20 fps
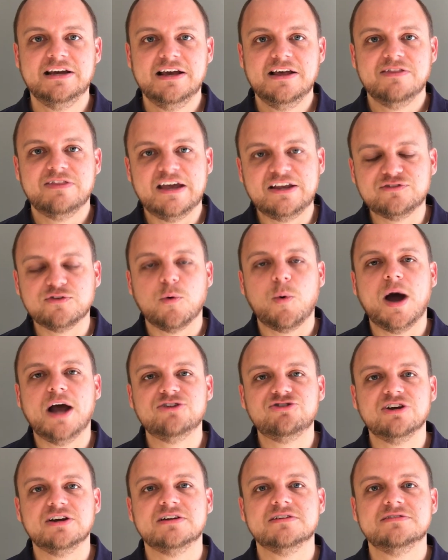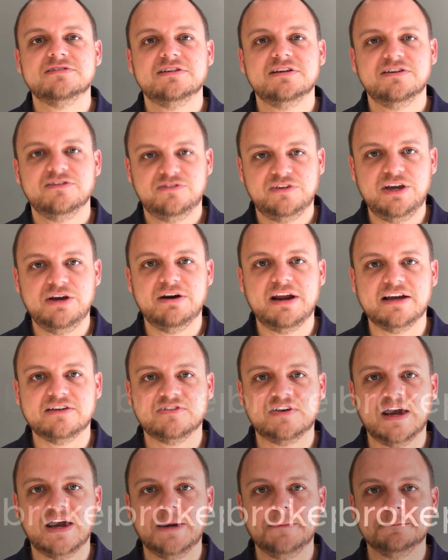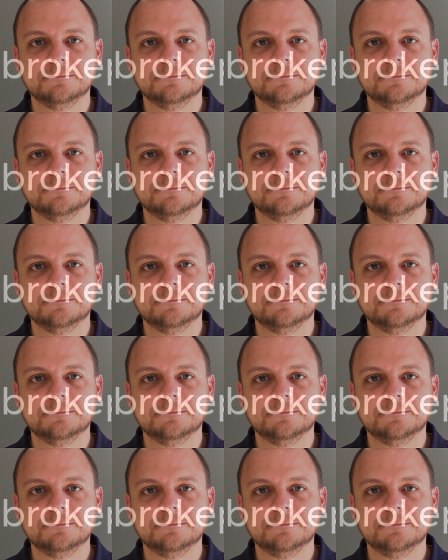Thanks for watching. See you next time.